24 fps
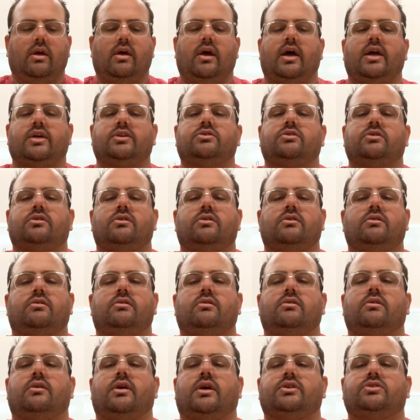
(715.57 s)
I
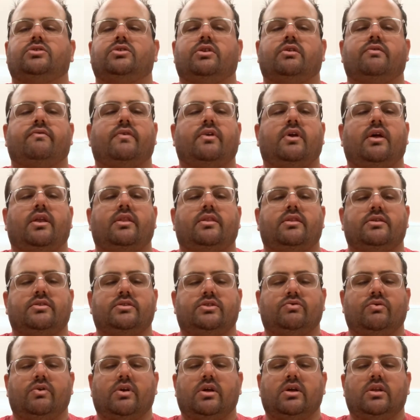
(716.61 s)
should have cut the
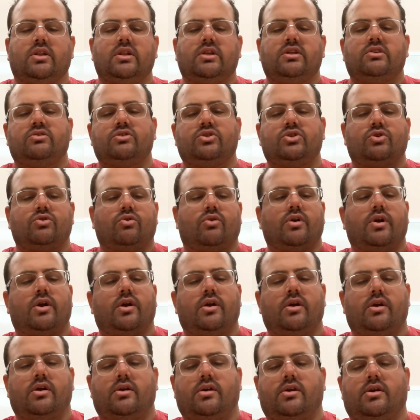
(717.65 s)
string a little
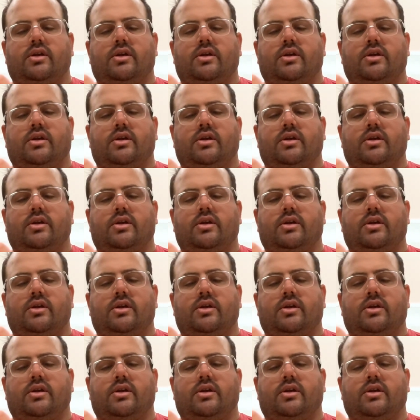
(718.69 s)
shorter